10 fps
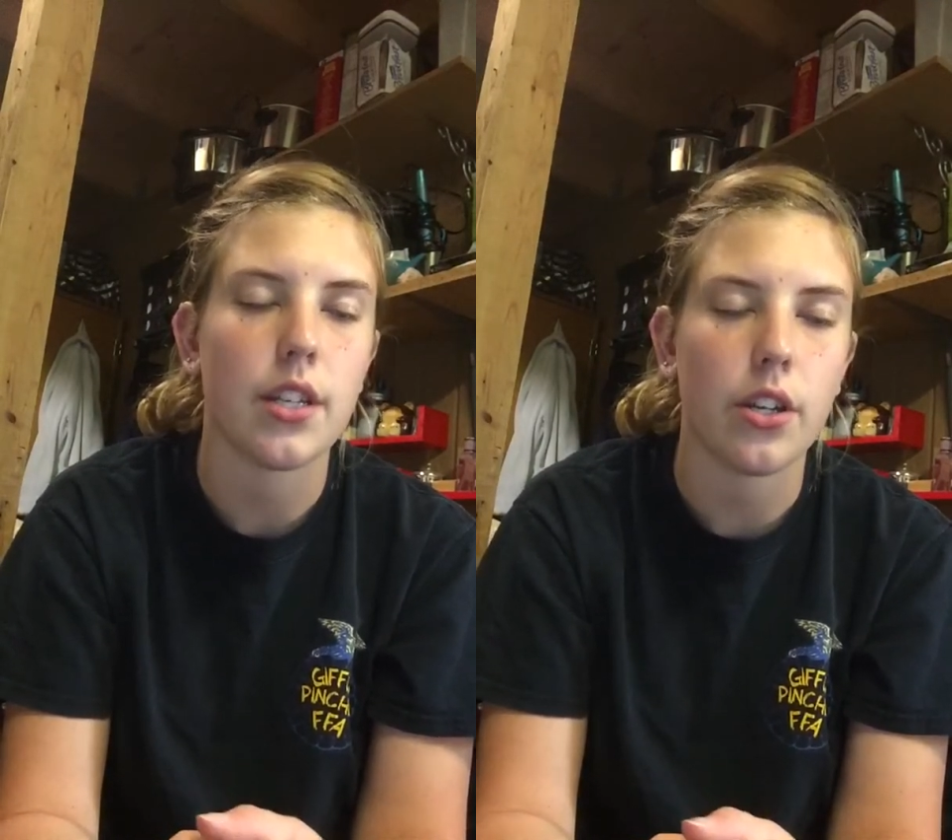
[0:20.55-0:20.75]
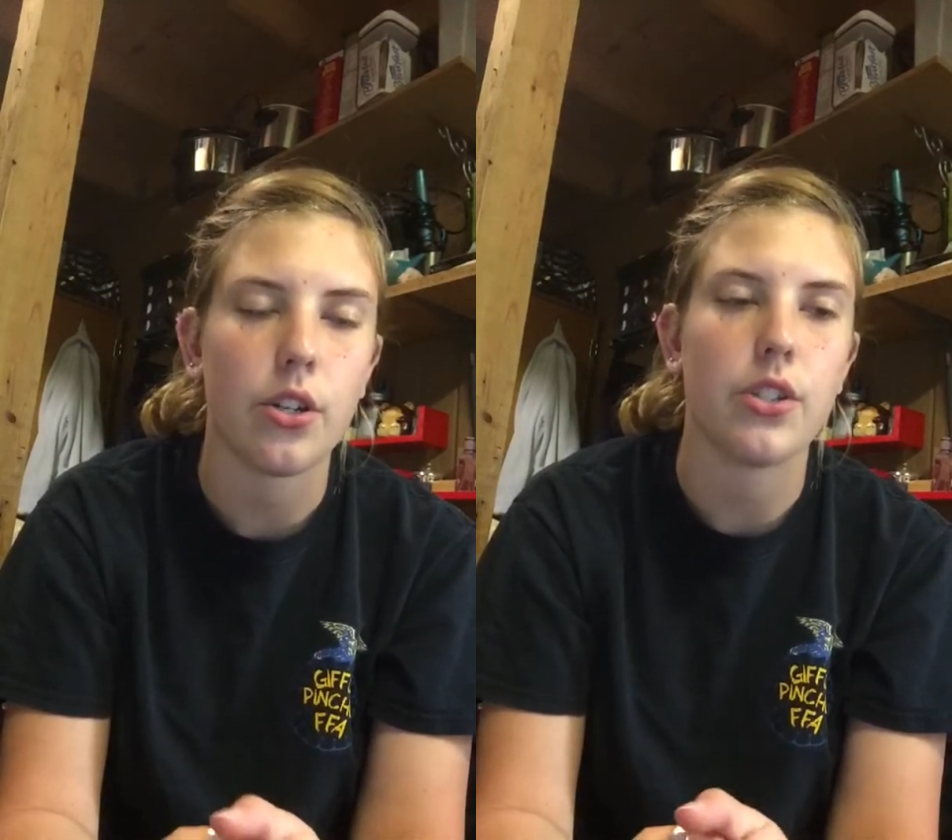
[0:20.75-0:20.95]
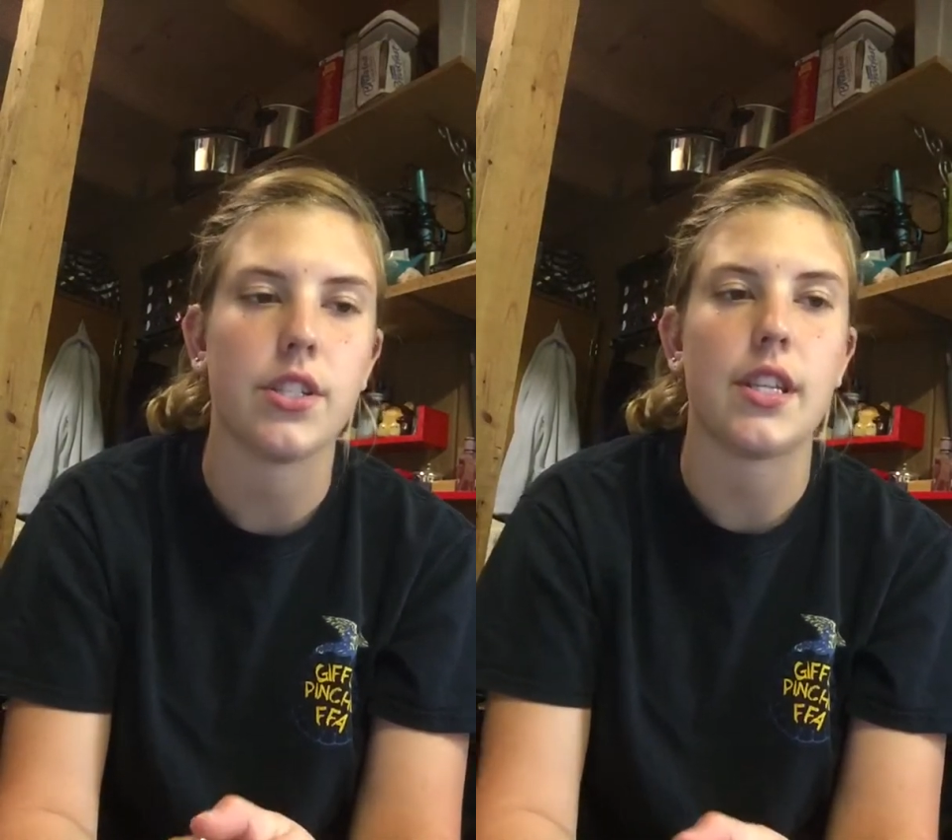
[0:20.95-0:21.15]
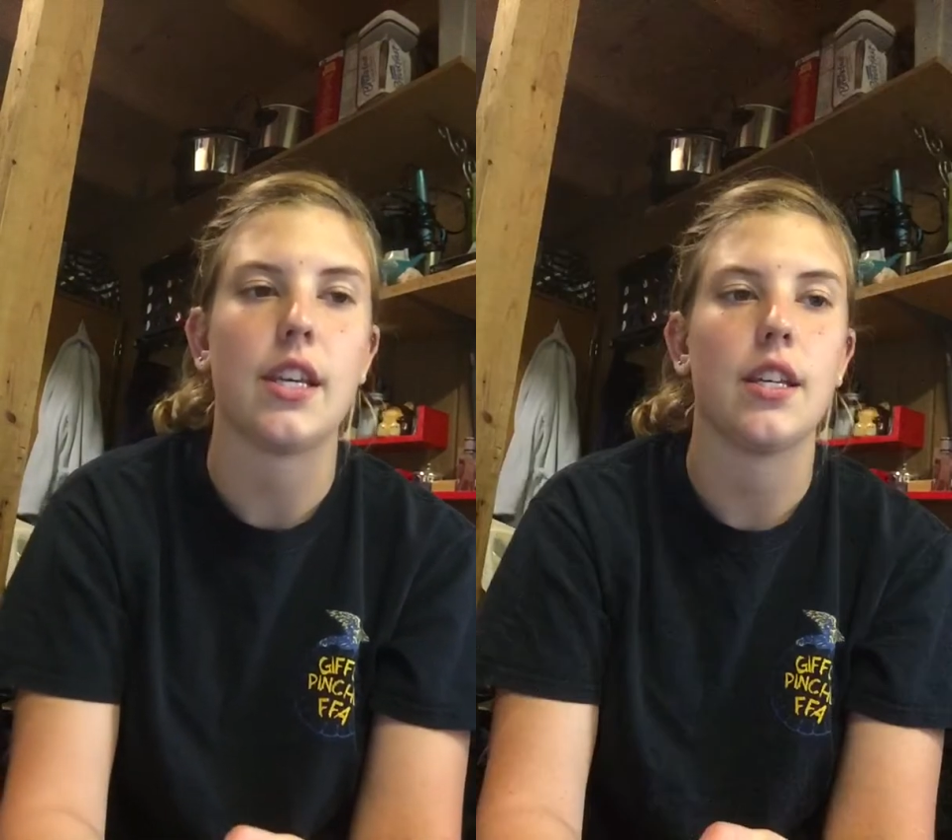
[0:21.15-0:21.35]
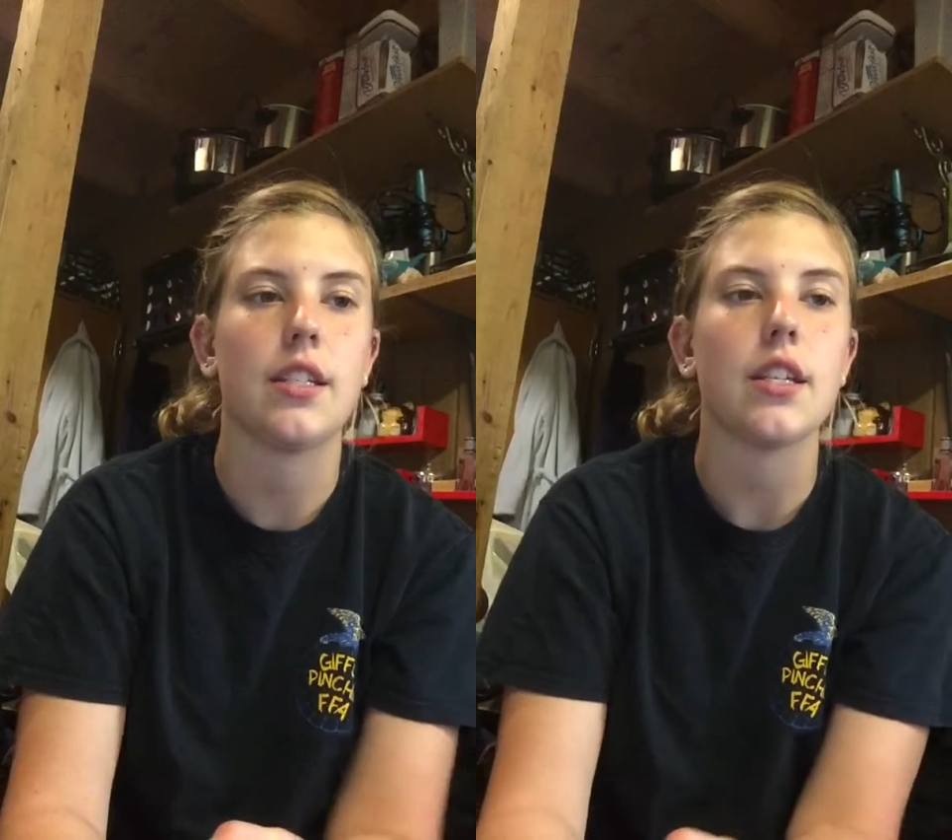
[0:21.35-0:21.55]
to
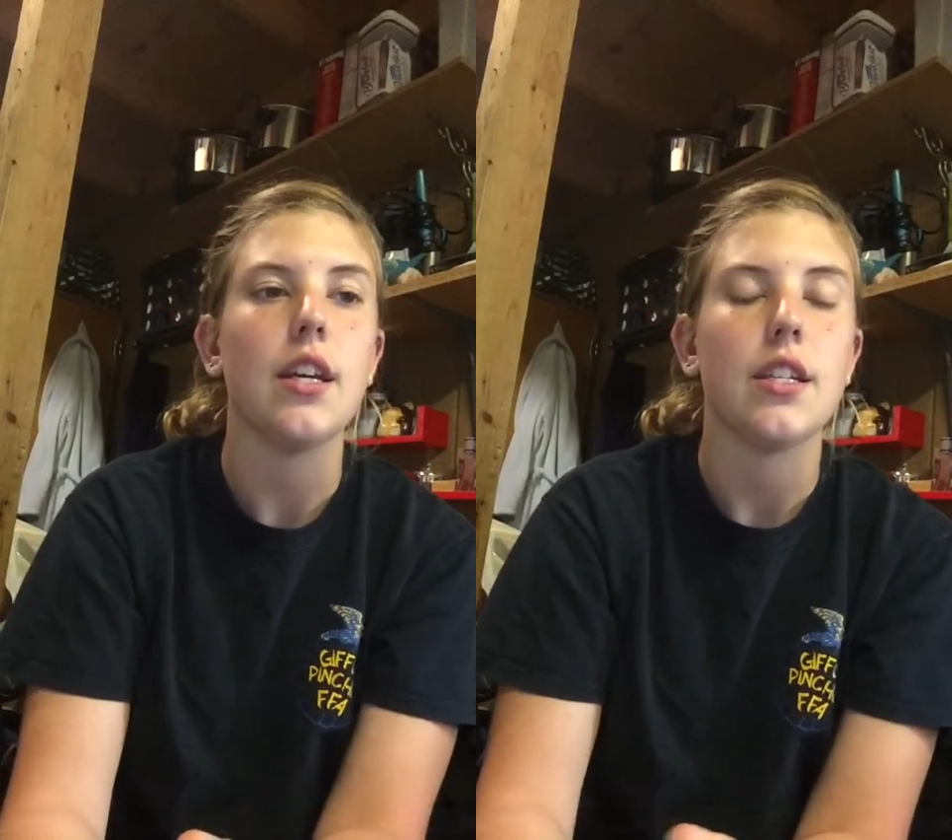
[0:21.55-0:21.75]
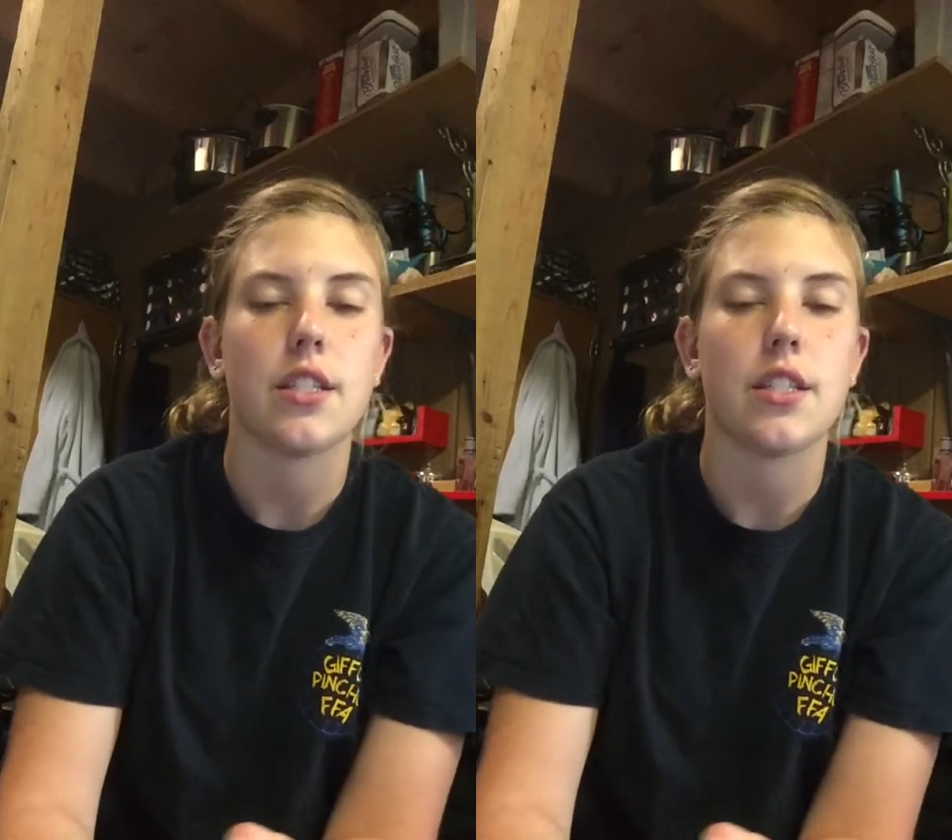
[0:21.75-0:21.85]
understand